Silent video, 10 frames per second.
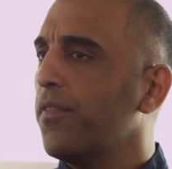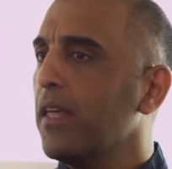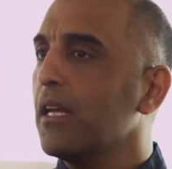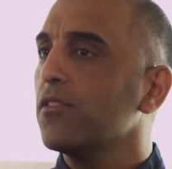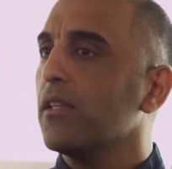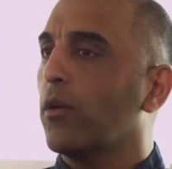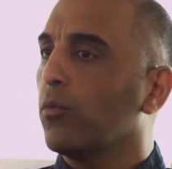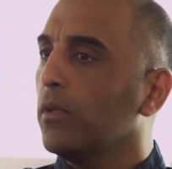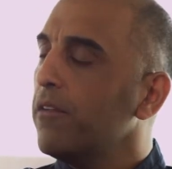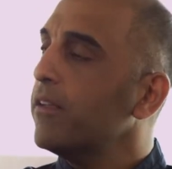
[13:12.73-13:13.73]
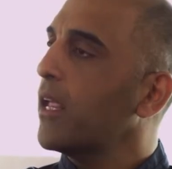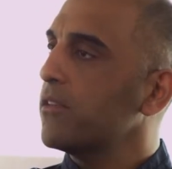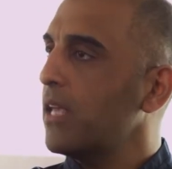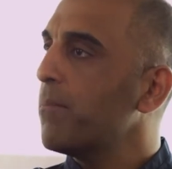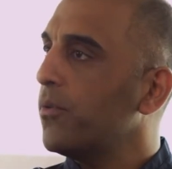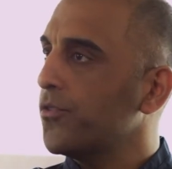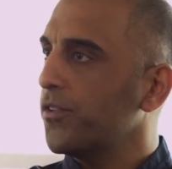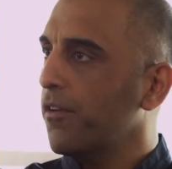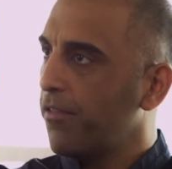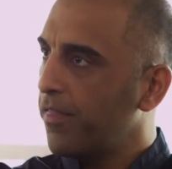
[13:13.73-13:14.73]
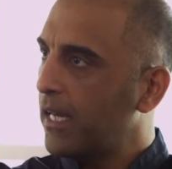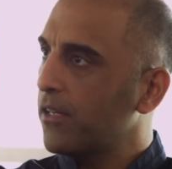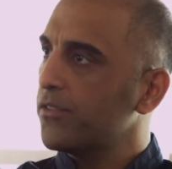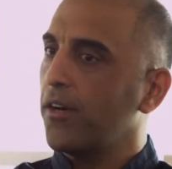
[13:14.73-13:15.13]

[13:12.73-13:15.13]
things like living examples of things